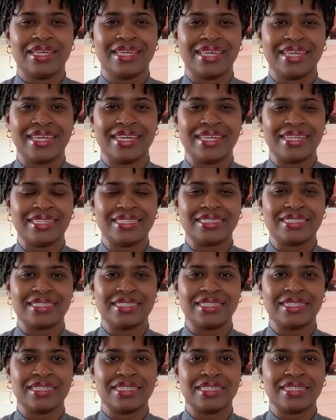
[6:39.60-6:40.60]
And
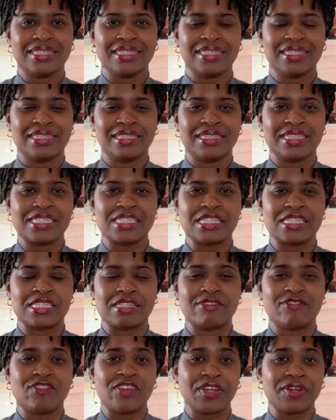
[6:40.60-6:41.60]
this is
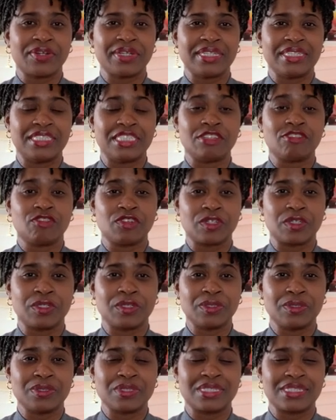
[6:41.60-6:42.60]
a very
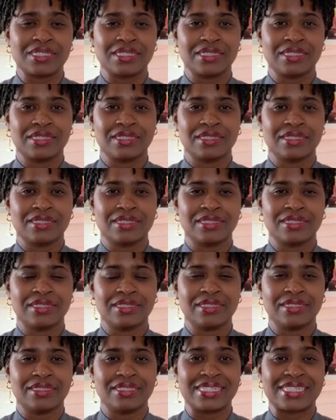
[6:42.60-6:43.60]
difficult
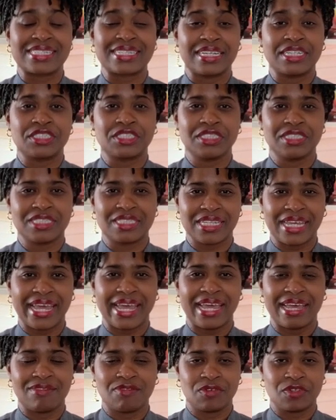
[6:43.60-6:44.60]
discussion to
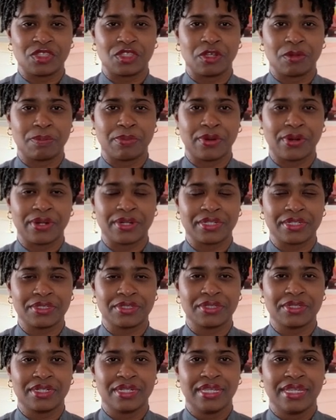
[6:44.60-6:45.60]
have with your
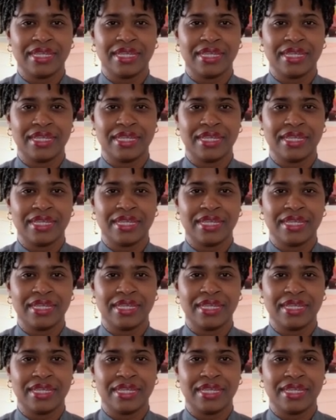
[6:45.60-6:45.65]
partner.